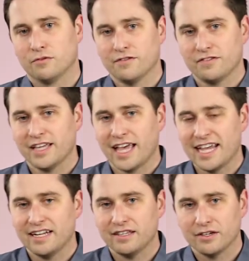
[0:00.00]
Roughly
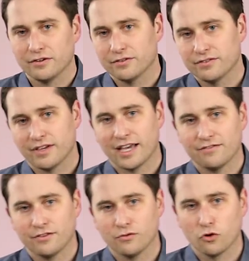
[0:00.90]
80 years
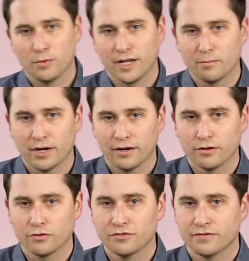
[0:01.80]
after the Roman
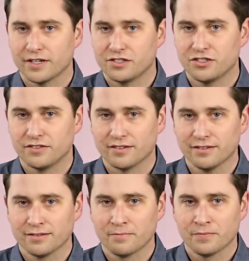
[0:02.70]
Empire crucified
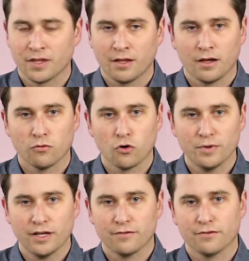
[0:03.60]
Jesus, a
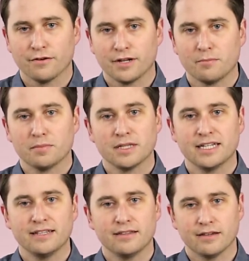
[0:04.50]
Roman governor named
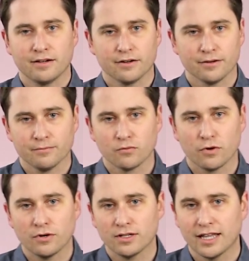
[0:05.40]
Pliny the Younger
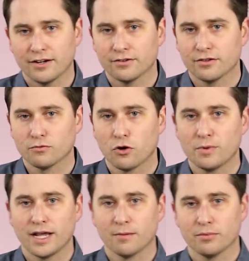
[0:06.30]
wrote a letter to the
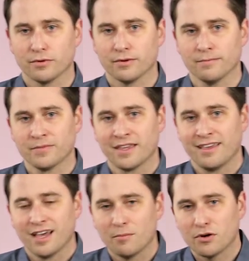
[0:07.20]
Roman emperor
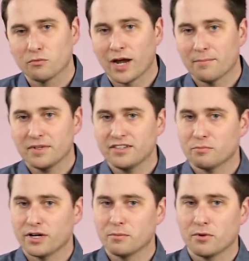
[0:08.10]
about a rapidly
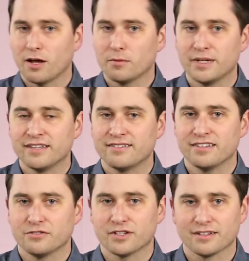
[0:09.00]
spreading problem in his
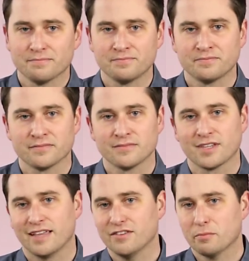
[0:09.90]
district.
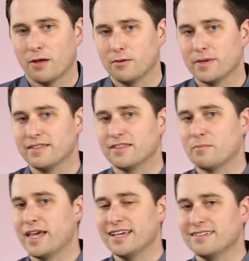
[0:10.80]
And this problem meant that the
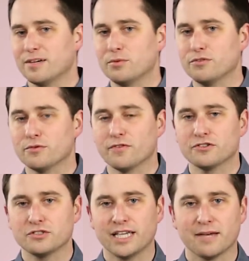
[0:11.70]
pagan temples were
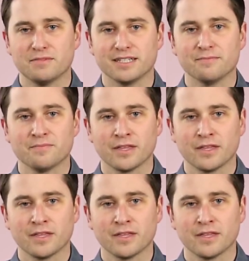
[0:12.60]
virtually empty.